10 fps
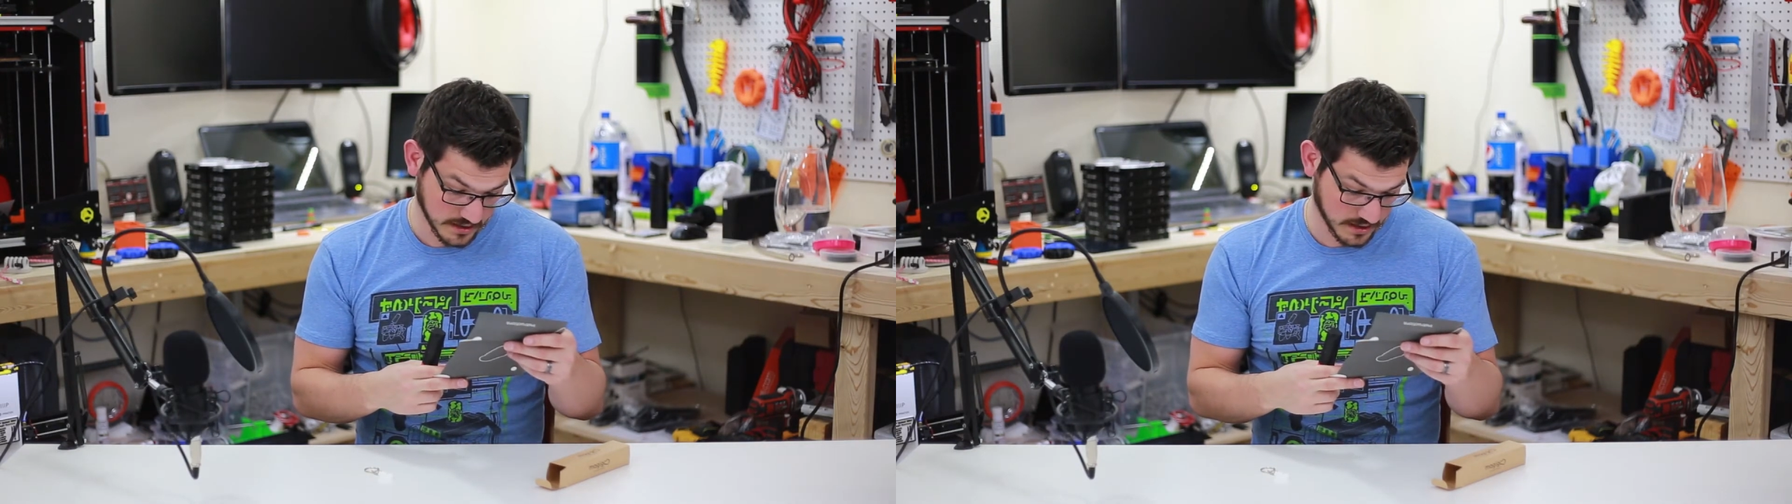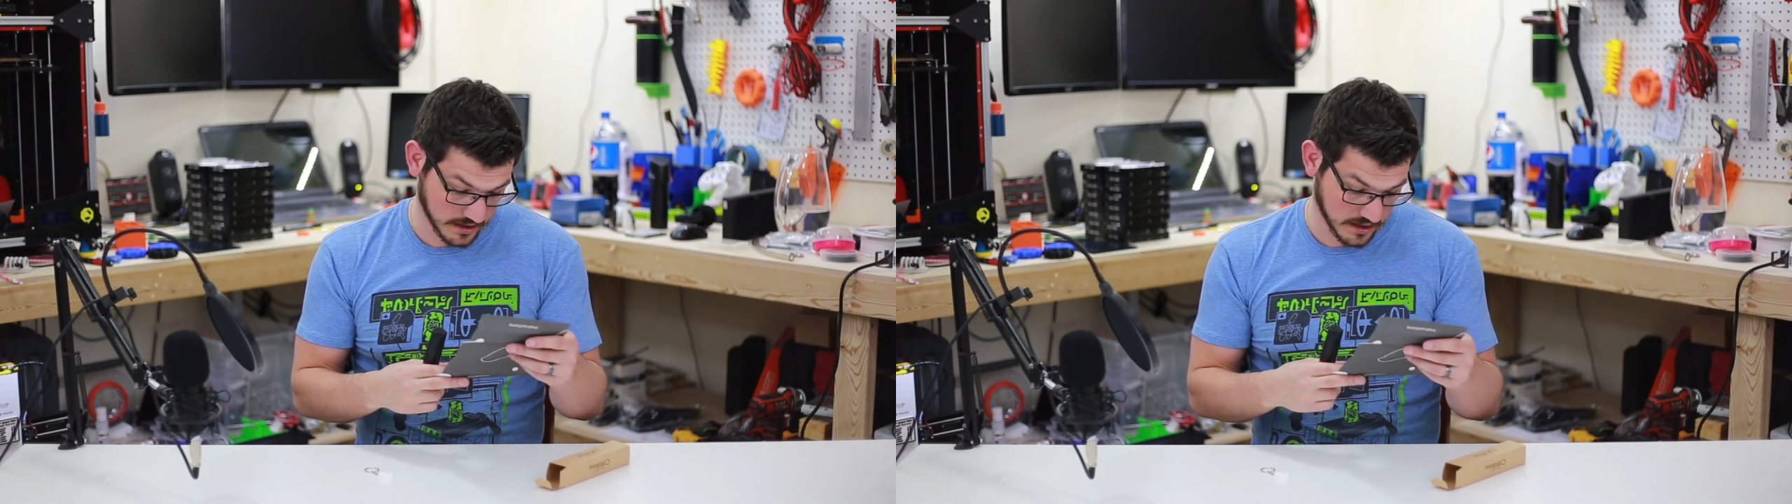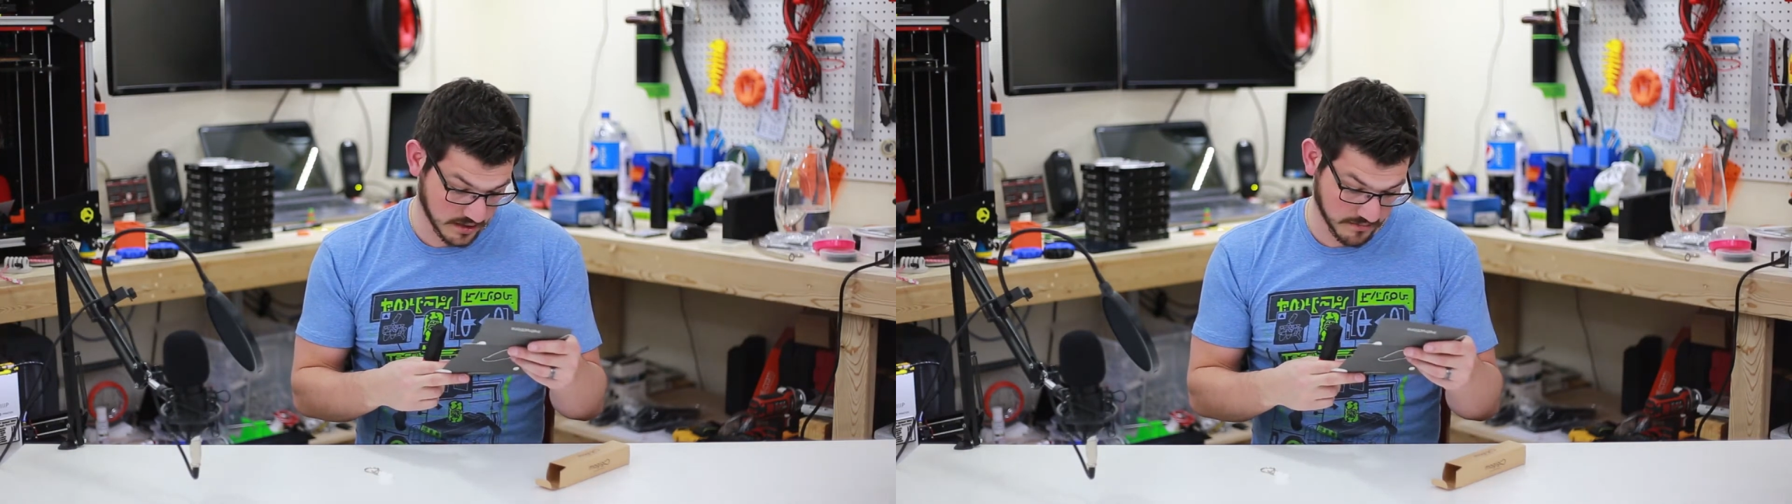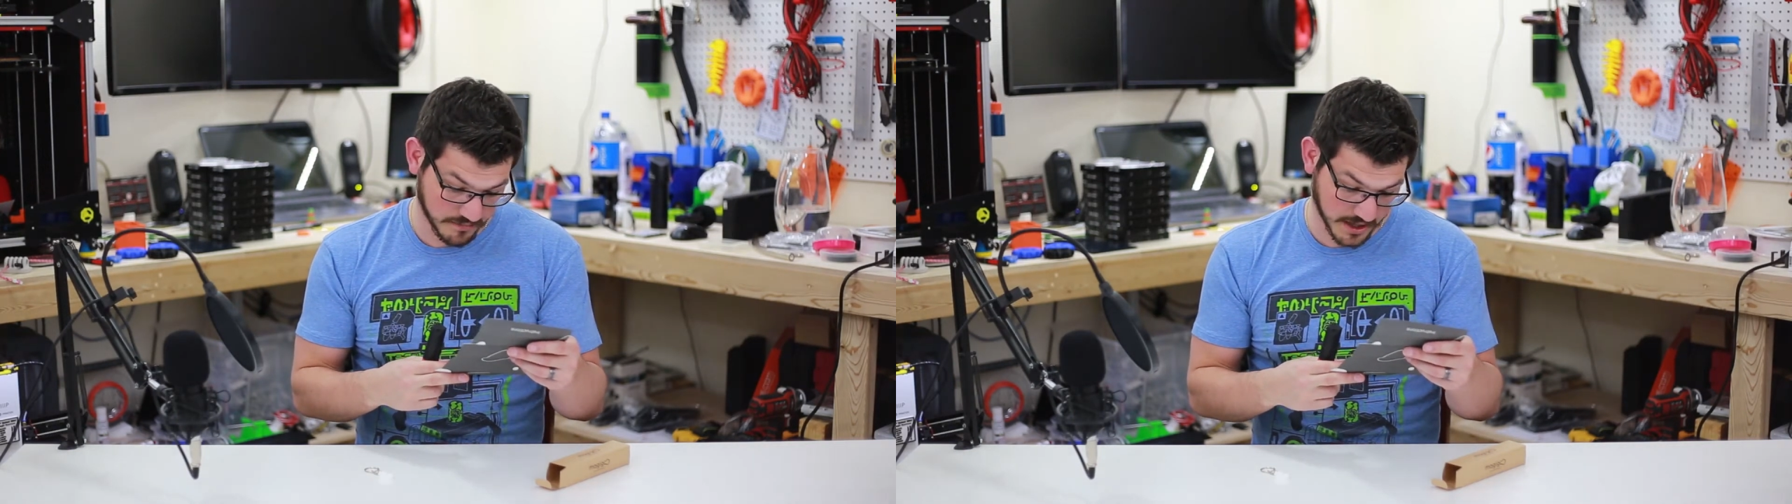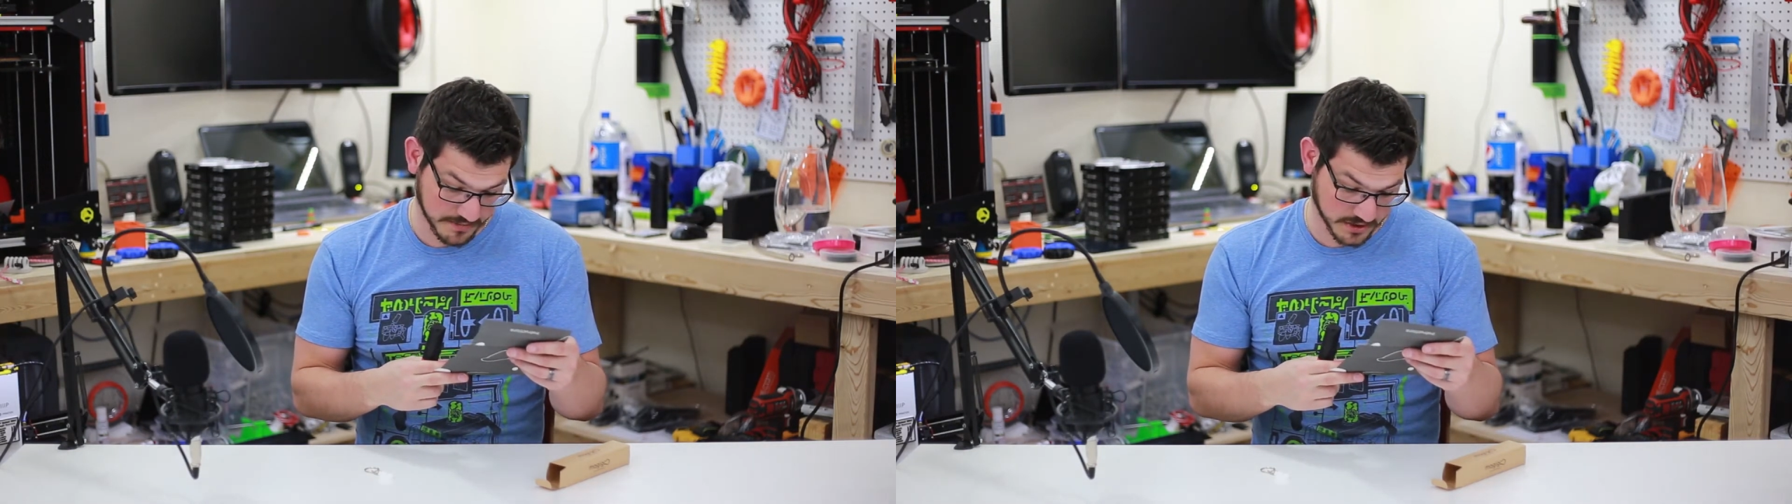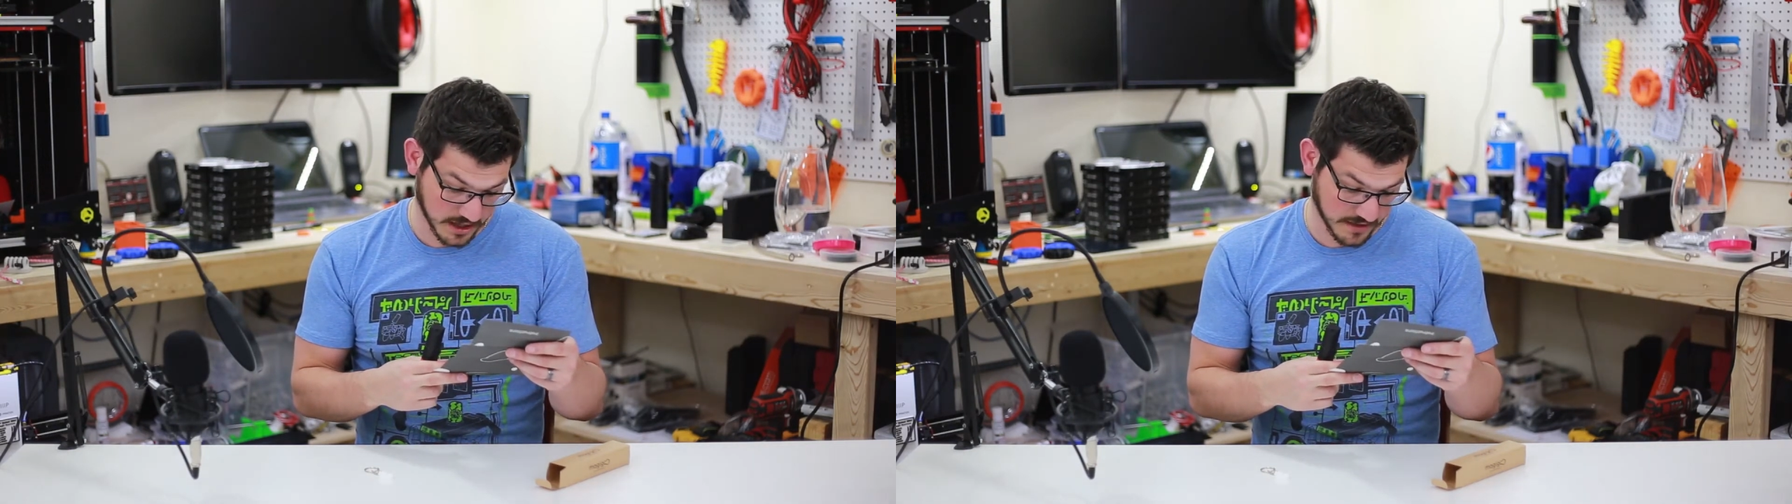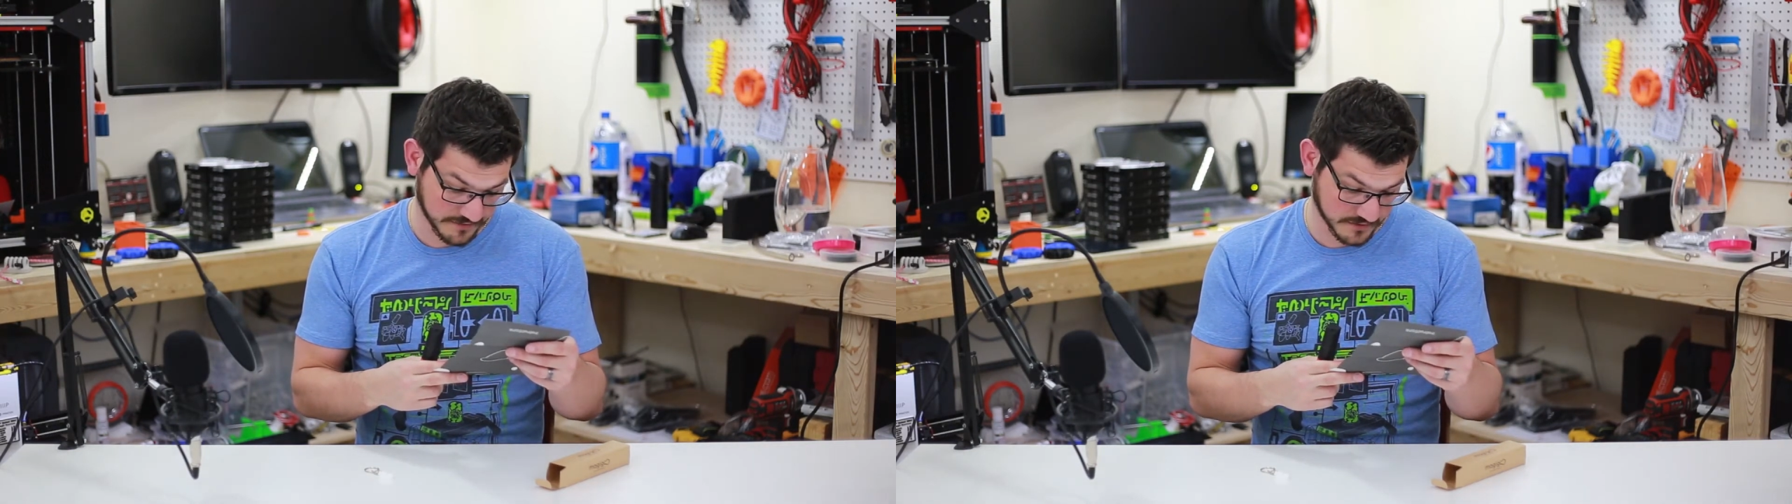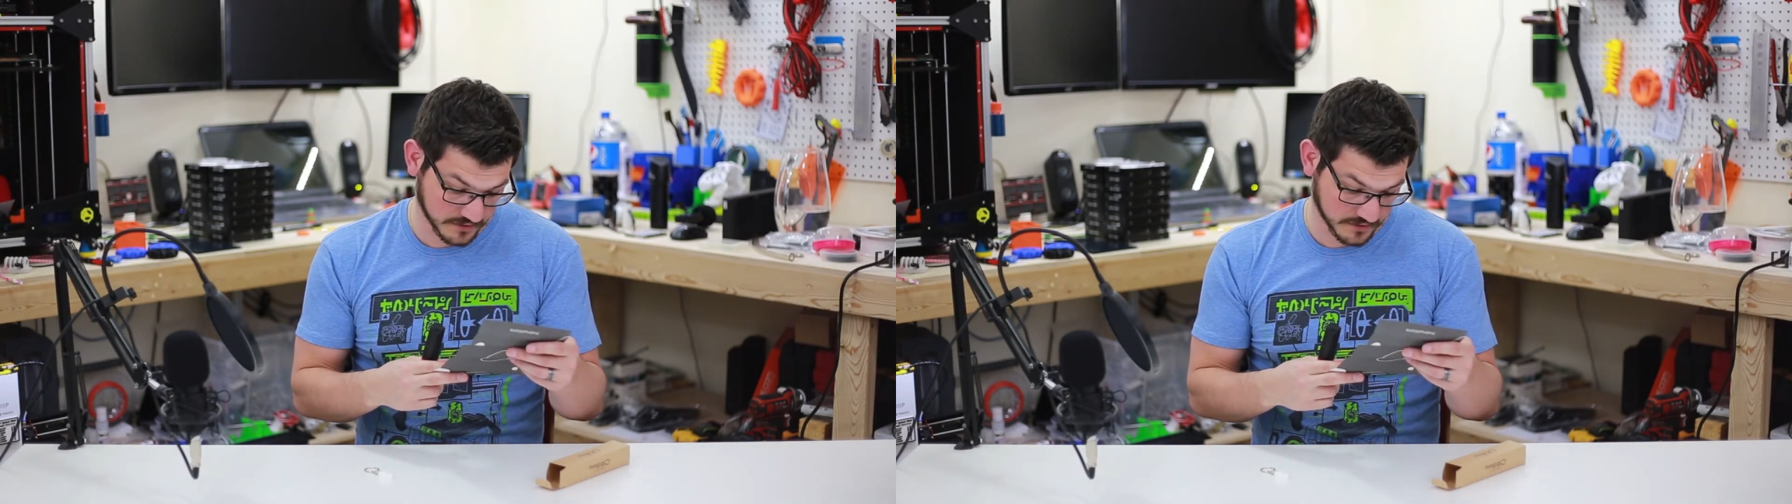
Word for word: and popped off,